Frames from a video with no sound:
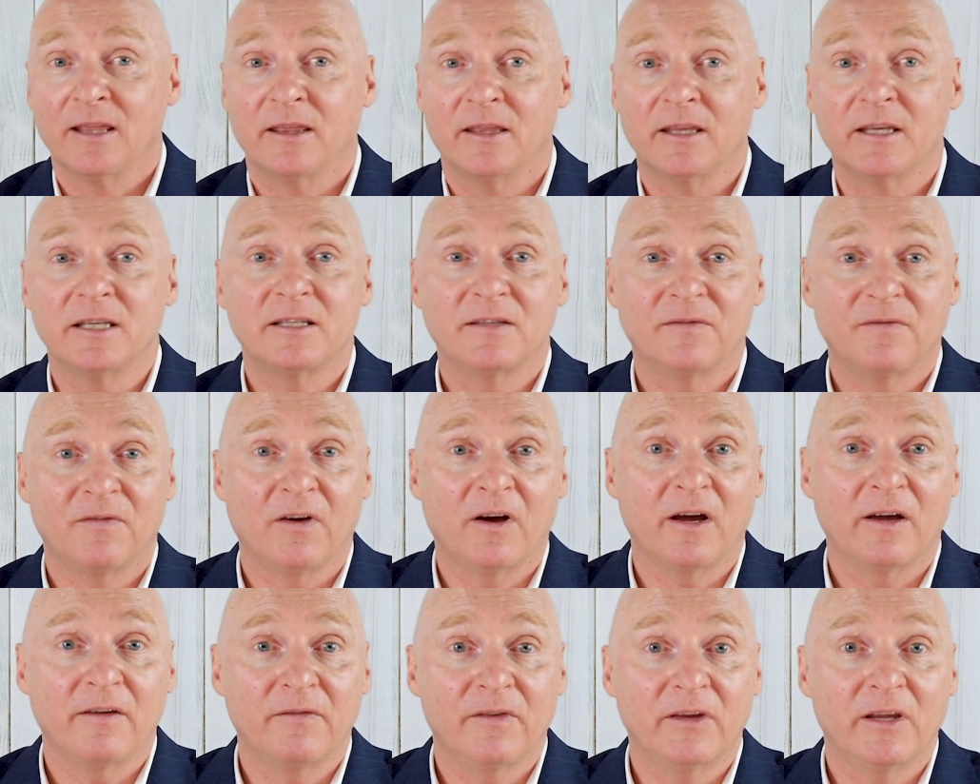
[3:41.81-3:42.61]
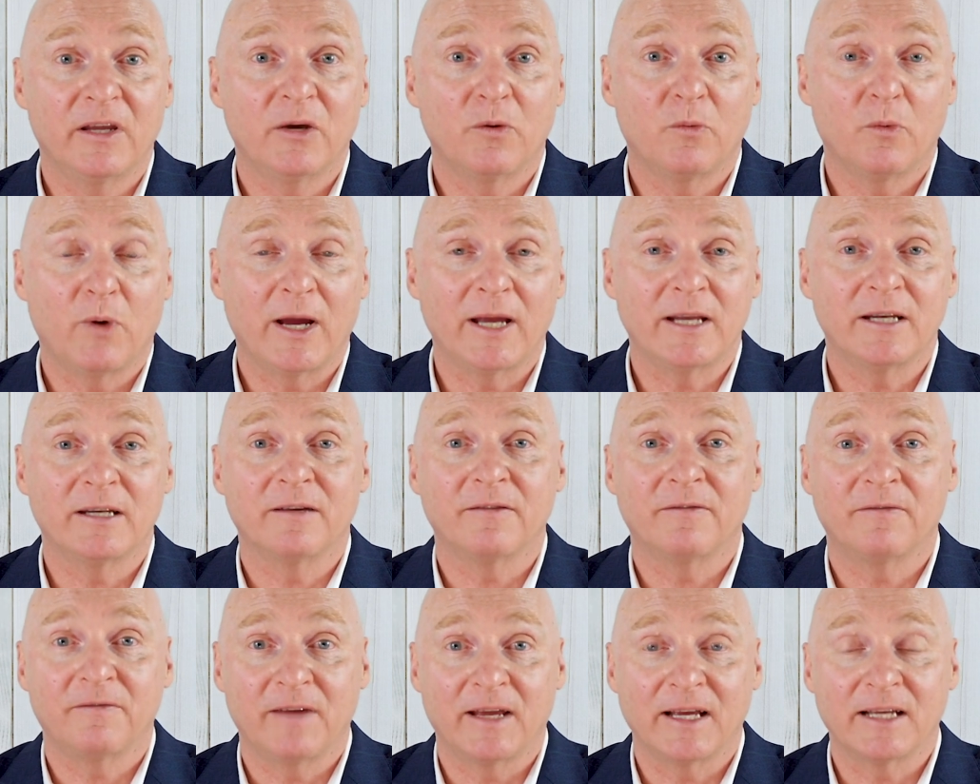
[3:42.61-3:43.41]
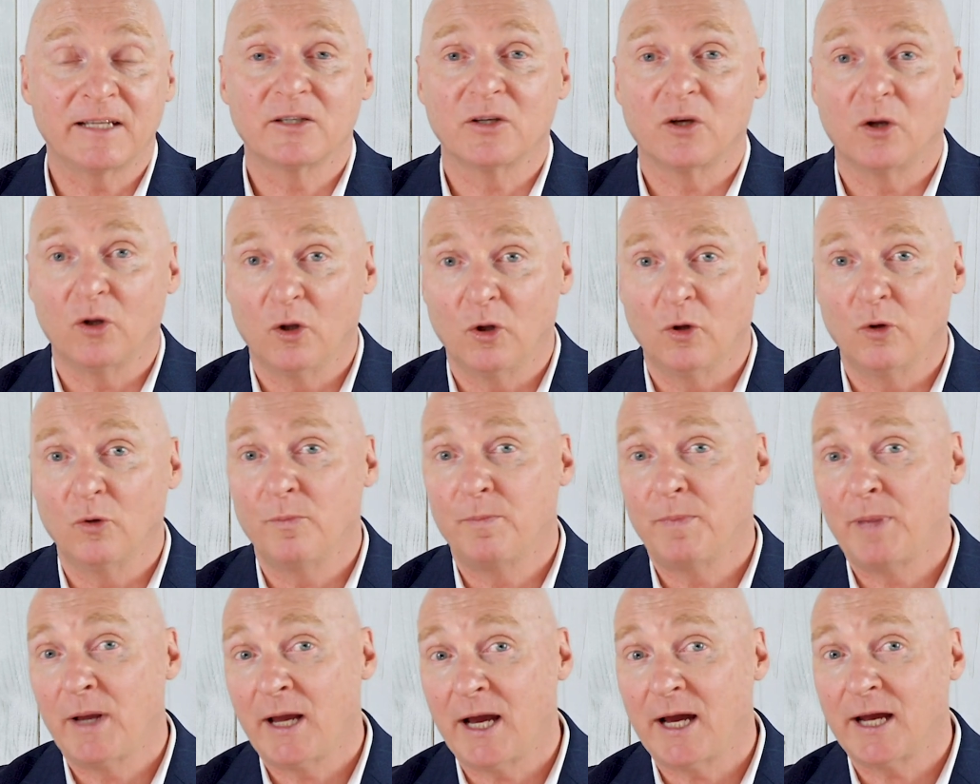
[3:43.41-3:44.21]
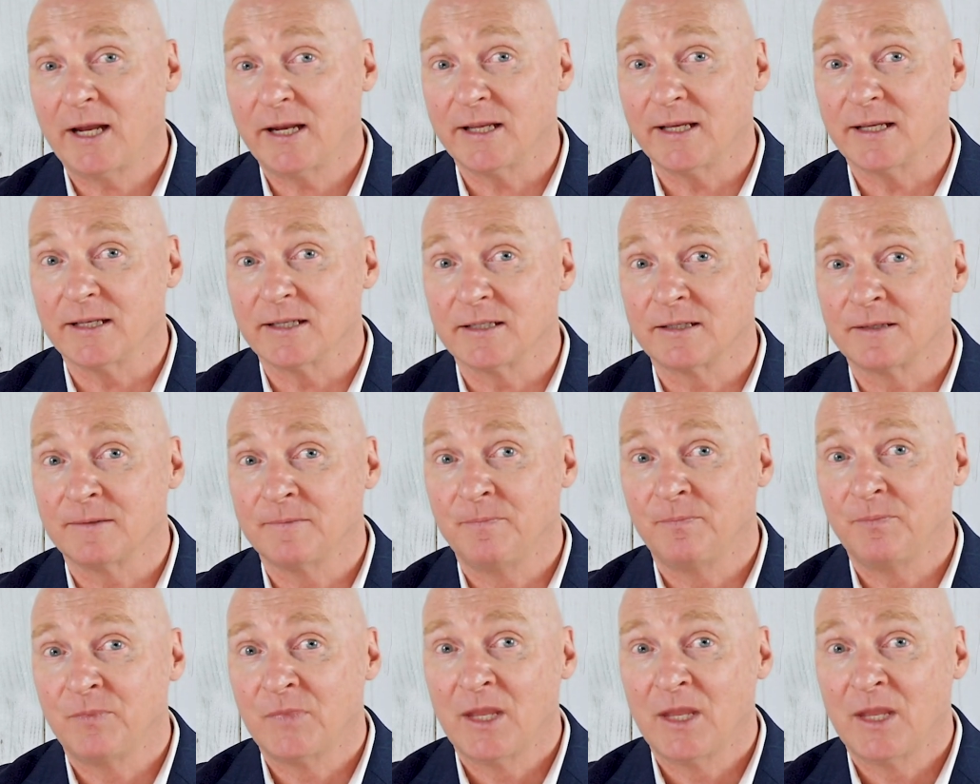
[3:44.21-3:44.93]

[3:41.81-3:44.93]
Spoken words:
this 5-year wait affects all parties.